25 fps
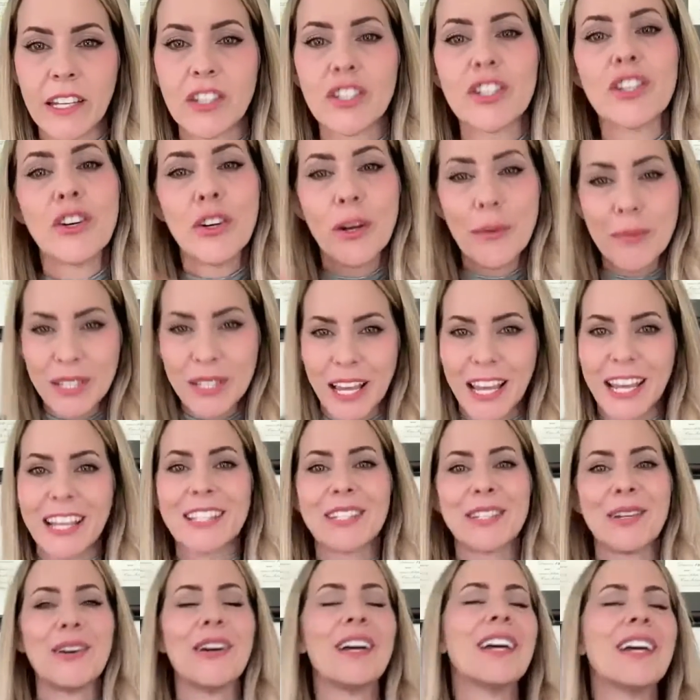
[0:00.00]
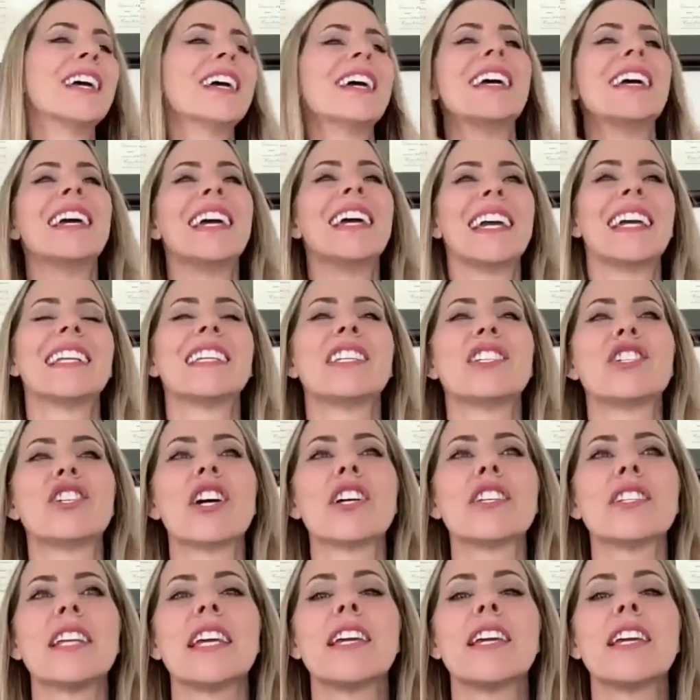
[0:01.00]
Do you know what I'm saying? So it's just